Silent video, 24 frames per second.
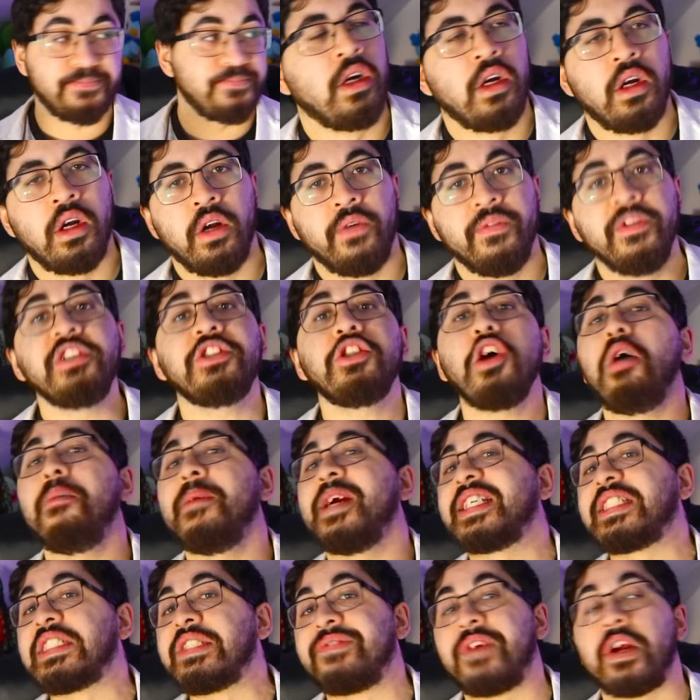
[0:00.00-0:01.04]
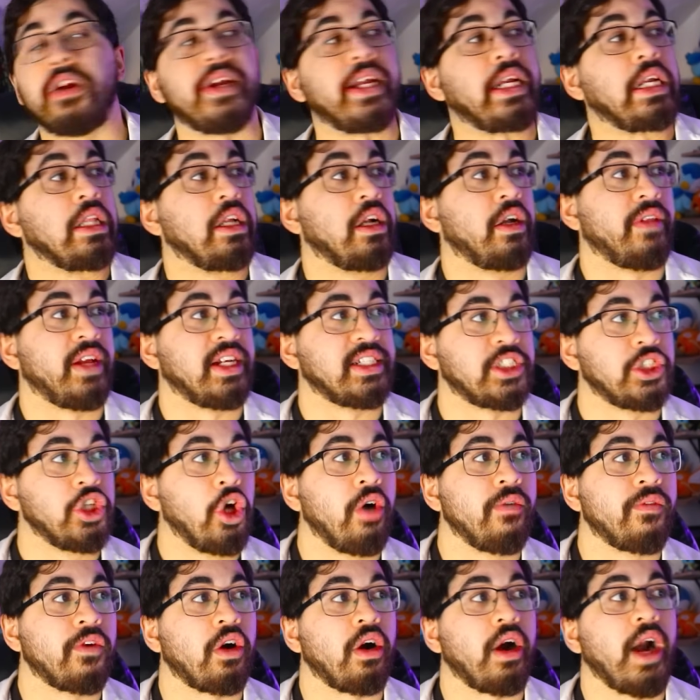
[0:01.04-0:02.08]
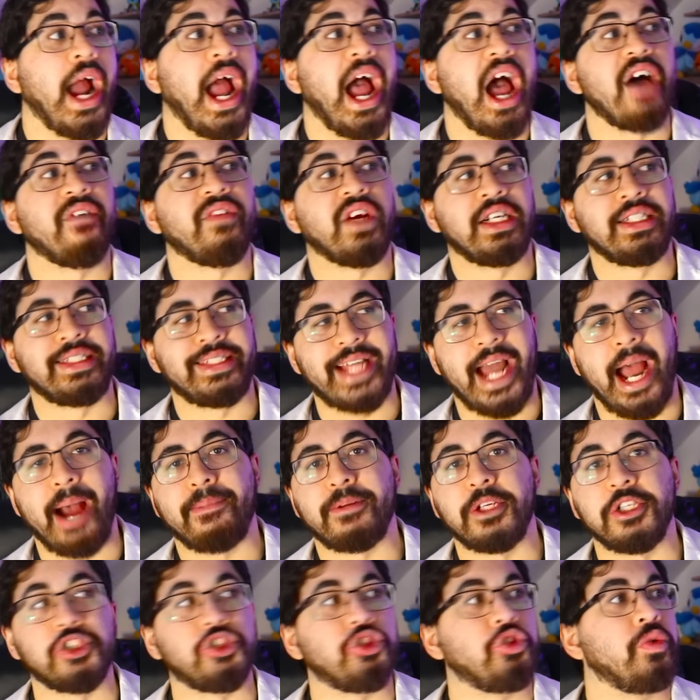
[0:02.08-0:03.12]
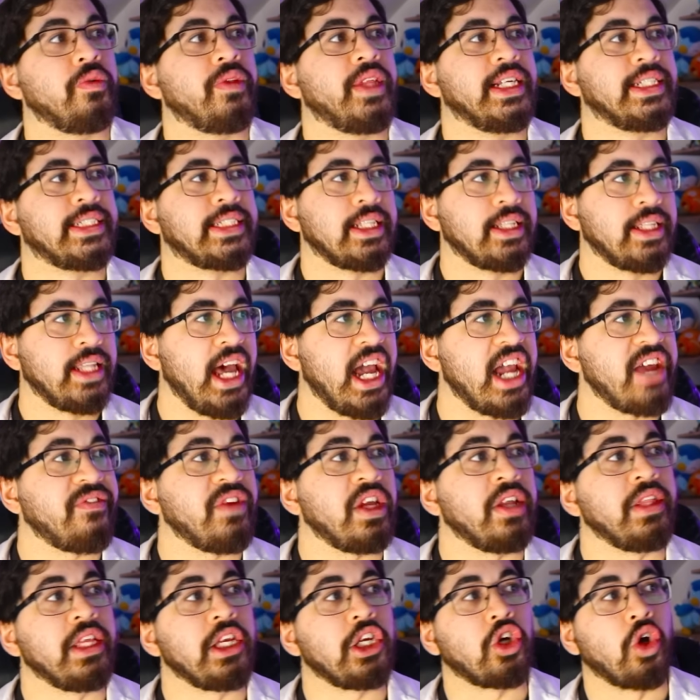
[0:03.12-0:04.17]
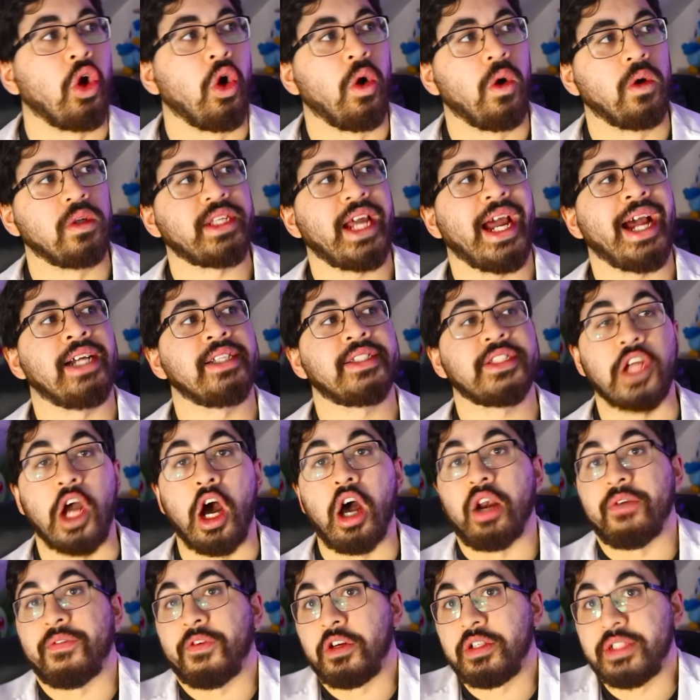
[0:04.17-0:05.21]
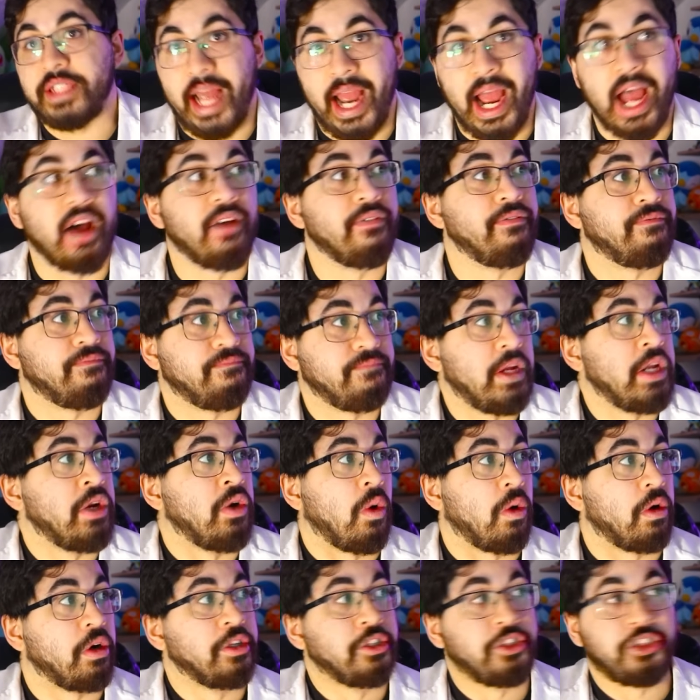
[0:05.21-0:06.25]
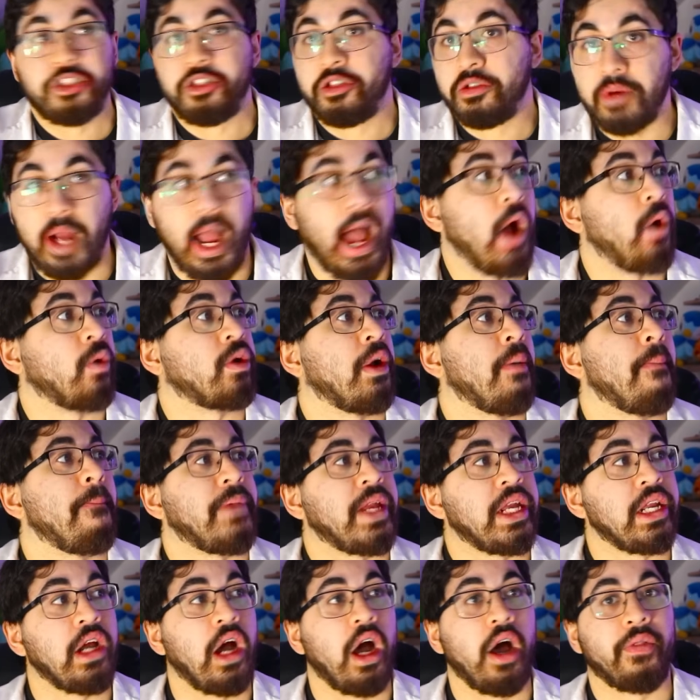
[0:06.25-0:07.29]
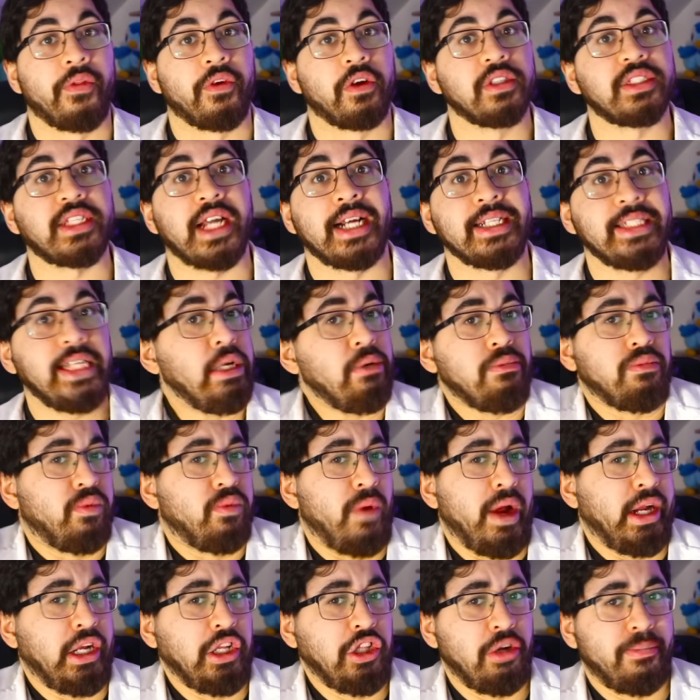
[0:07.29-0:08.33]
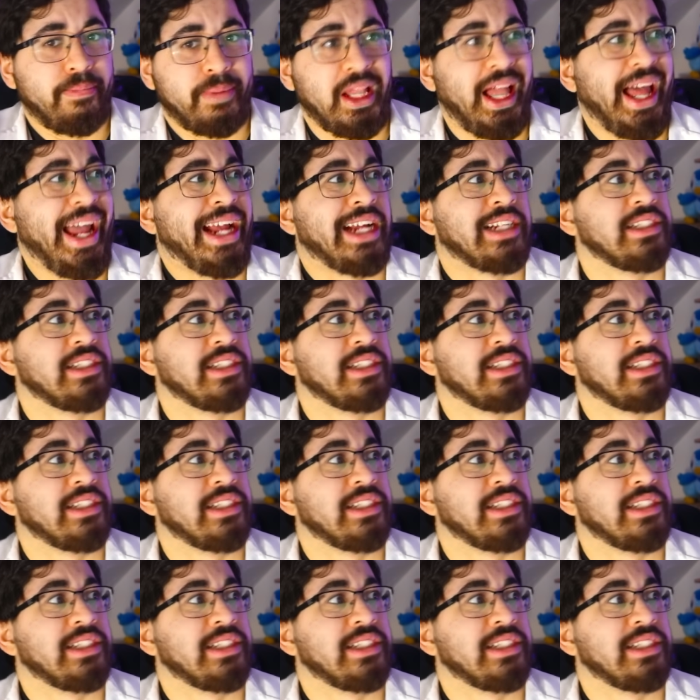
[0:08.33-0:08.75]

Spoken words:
This all makes it very clear that Snover have adapted to this life in the cold as conifers have in order to outcompete others as a regular plant.